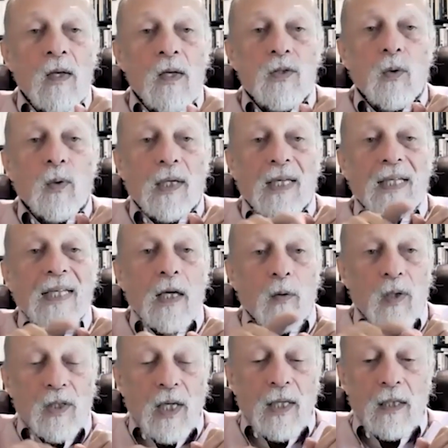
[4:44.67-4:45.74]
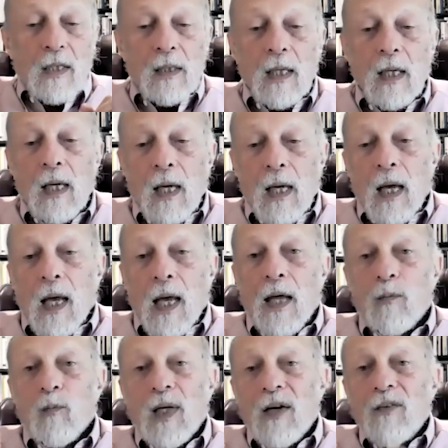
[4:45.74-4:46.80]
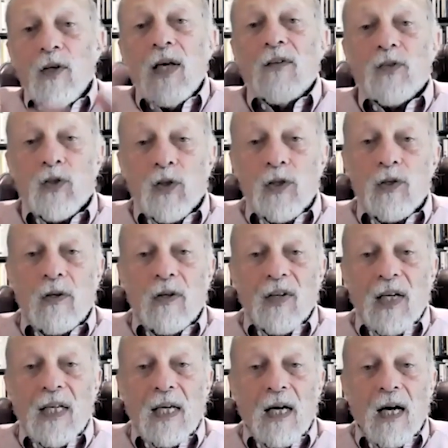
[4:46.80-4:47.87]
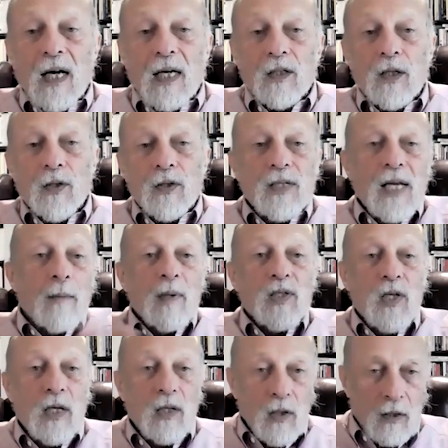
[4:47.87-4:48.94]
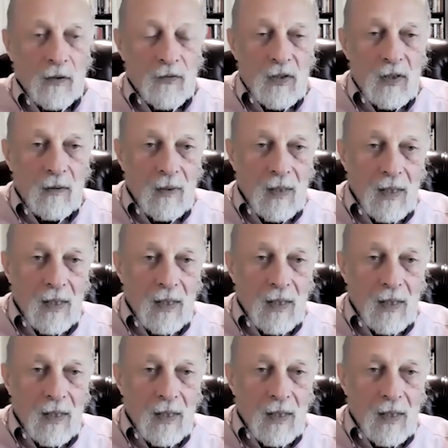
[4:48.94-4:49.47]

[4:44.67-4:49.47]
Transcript: So it can irritate it. And whenever you have surgery of any kind, you're damaging nerves.